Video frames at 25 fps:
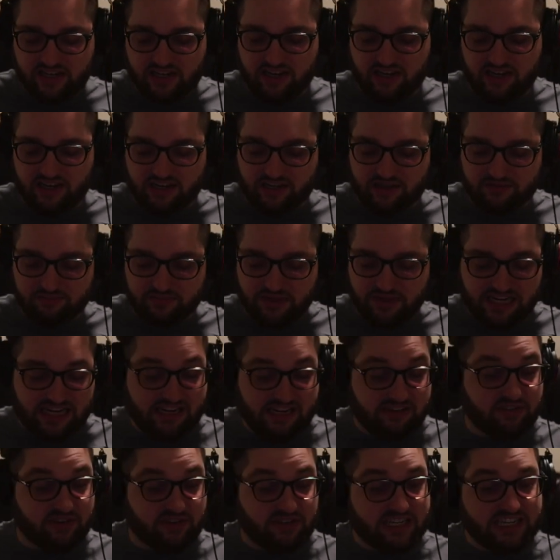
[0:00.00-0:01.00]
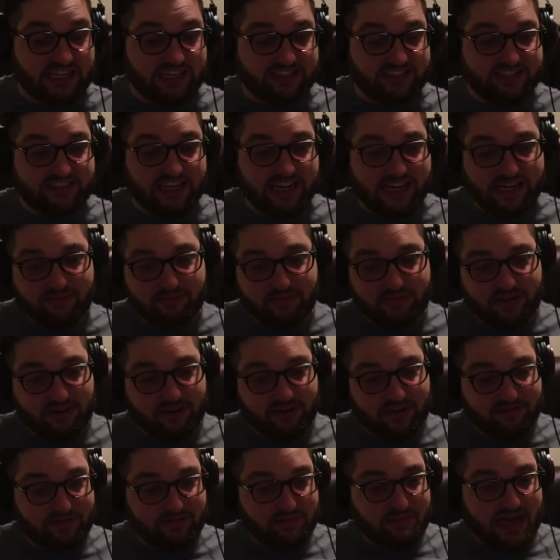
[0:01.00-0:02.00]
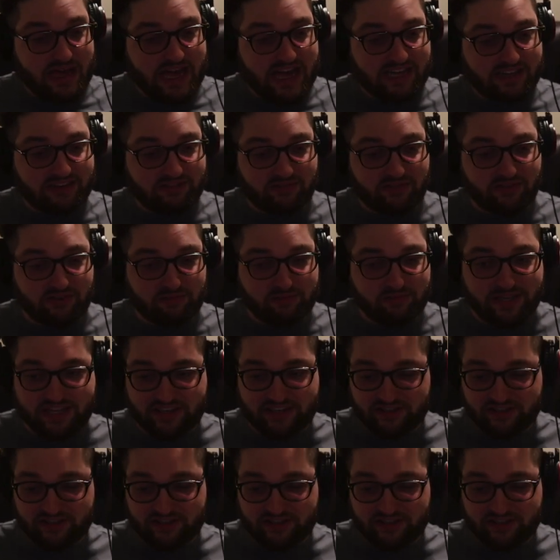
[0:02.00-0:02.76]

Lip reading: And I forget its name. I don't have the bag in front of me.